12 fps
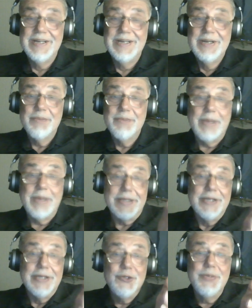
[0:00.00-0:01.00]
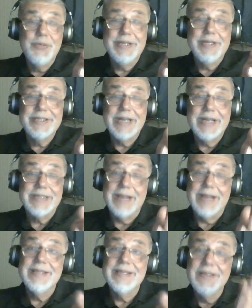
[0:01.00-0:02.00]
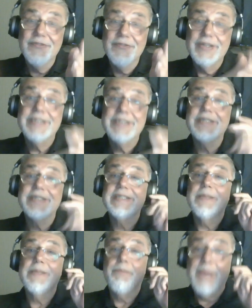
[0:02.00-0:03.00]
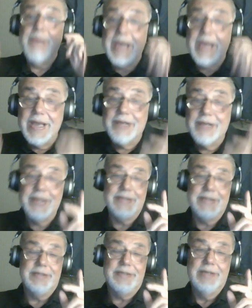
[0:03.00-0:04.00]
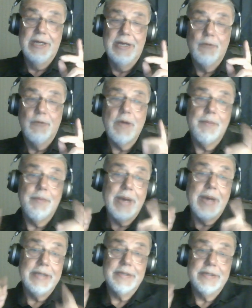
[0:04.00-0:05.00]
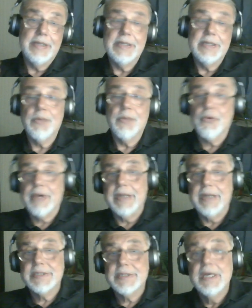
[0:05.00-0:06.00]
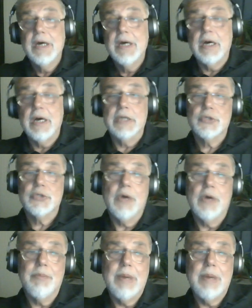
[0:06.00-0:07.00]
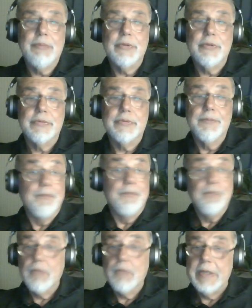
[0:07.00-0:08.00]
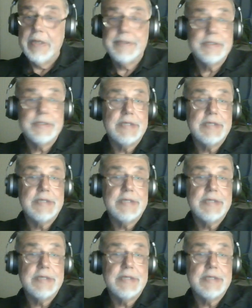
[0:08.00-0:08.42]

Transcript: but you be the judge. I think inflation is a big reason why Biden and Democrats are so unpopular. It's the same